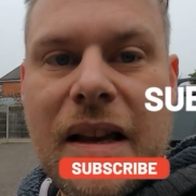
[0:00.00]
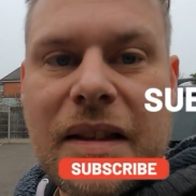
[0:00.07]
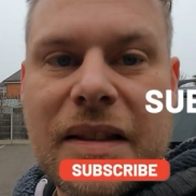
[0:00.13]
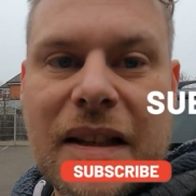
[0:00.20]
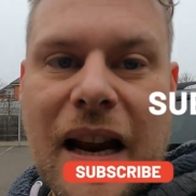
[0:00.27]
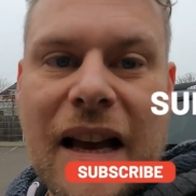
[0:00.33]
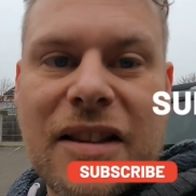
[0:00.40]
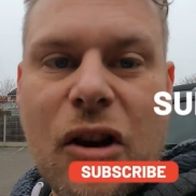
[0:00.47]

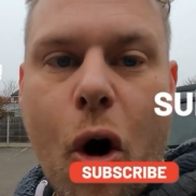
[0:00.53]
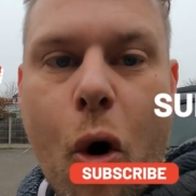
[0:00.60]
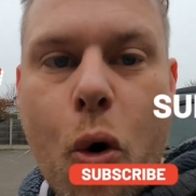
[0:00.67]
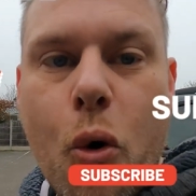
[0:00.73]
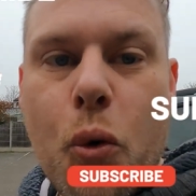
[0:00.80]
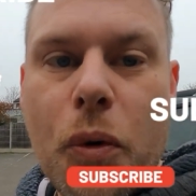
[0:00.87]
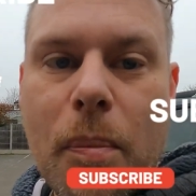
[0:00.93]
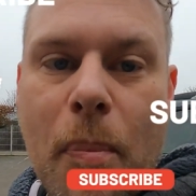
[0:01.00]
So that's
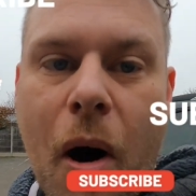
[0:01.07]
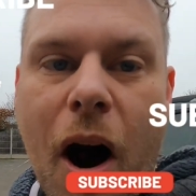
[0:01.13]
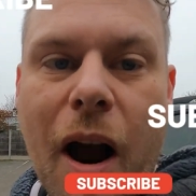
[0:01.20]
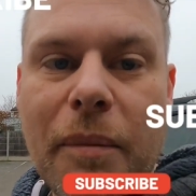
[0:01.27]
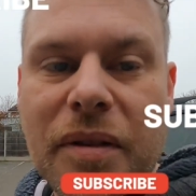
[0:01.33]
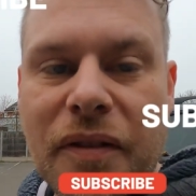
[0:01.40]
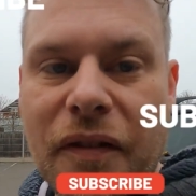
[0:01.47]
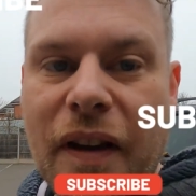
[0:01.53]
all the
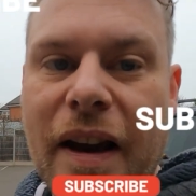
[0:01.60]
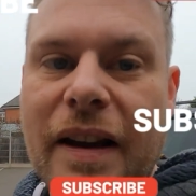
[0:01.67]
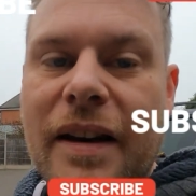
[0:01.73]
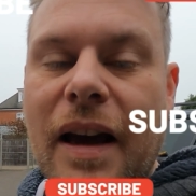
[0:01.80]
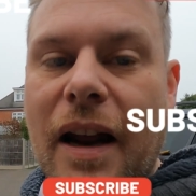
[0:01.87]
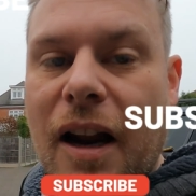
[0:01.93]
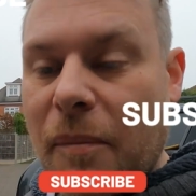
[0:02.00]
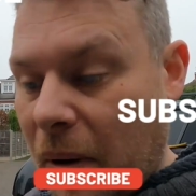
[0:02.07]
pipes
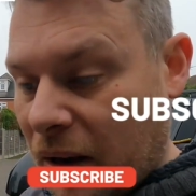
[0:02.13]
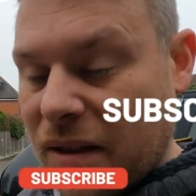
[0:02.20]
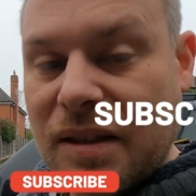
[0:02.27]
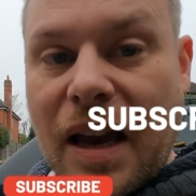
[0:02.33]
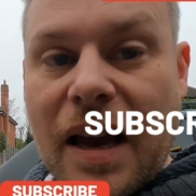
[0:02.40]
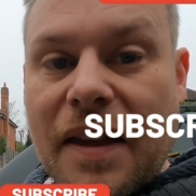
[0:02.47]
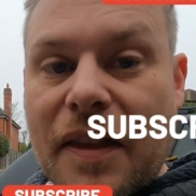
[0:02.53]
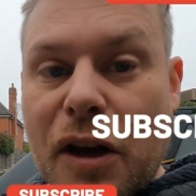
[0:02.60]
fitted, and I must
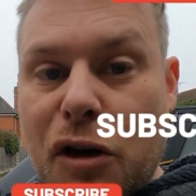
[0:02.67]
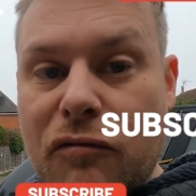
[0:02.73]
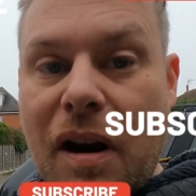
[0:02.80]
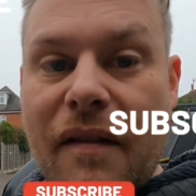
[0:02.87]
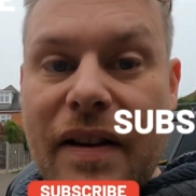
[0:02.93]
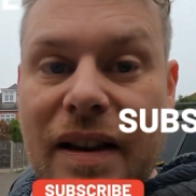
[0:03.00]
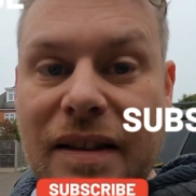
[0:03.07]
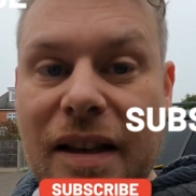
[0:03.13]
say the
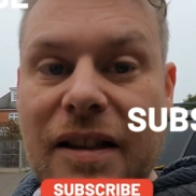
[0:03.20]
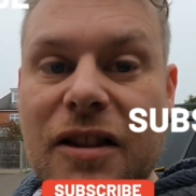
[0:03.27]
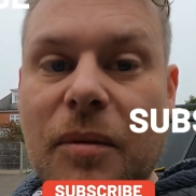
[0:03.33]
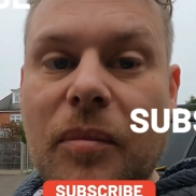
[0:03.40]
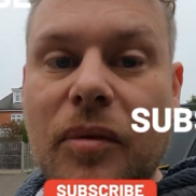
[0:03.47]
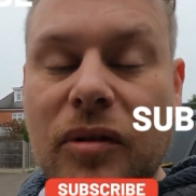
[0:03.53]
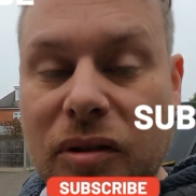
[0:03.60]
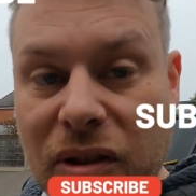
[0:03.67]
gravity
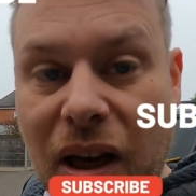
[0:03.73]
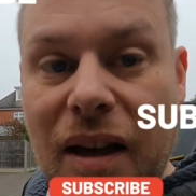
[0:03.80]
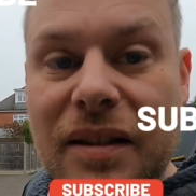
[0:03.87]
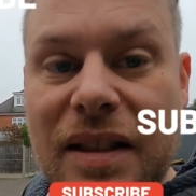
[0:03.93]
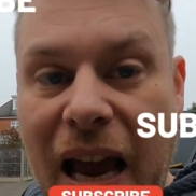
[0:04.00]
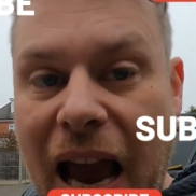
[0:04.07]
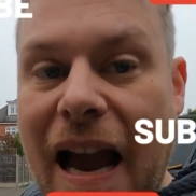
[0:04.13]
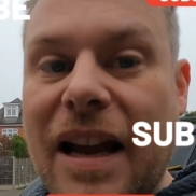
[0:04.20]
system
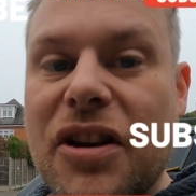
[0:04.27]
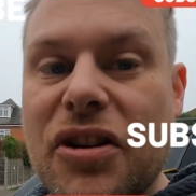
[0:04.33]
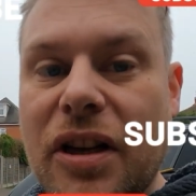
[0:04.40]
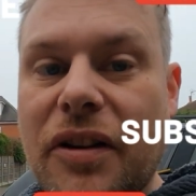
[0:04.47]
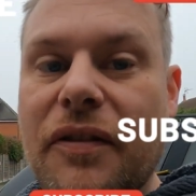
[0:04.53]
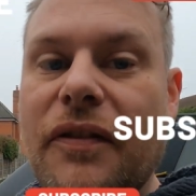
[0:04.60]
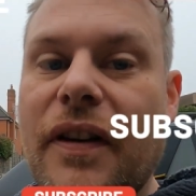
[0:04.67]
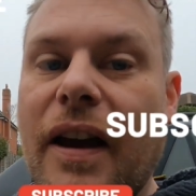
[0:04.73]
does
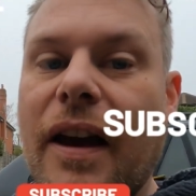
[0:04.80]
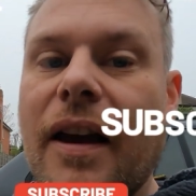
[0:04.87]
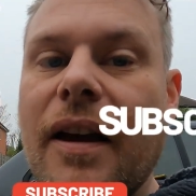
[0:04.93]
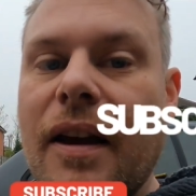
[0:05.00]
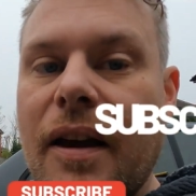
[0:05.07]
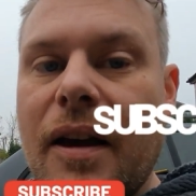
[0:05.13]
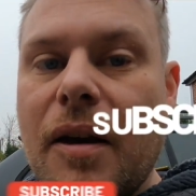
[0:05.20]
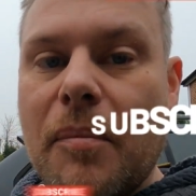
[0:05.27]
actually fit,
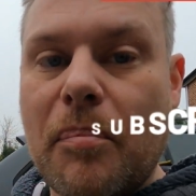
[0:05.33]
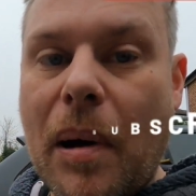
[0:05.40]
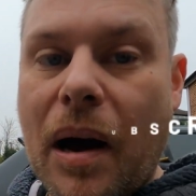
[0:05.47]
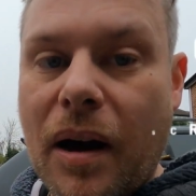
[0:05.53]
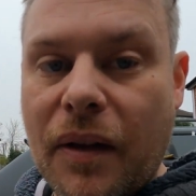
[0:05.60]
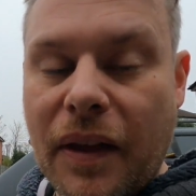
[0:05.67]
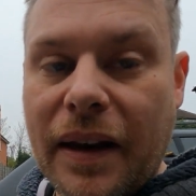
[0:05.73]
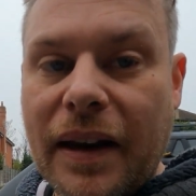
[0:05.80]

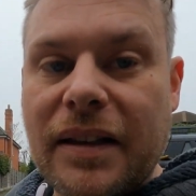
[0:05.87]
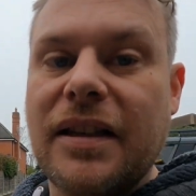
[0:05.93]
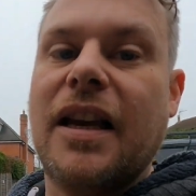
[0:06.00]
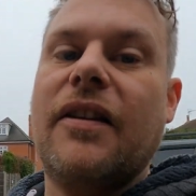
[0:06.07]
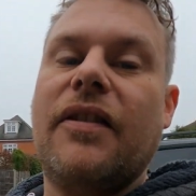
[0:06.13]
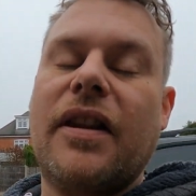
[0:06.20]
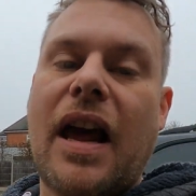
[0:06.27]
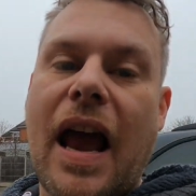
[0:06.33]
but they need to
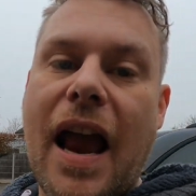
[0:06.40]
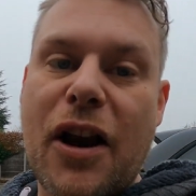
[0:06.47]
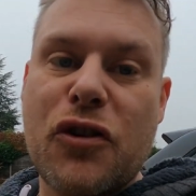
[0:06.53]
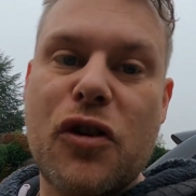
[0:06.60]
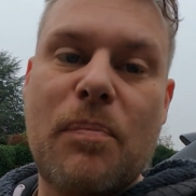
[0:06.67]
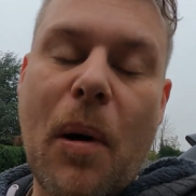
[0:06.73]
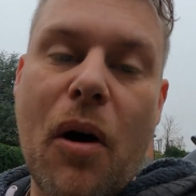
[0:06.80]
give you that extra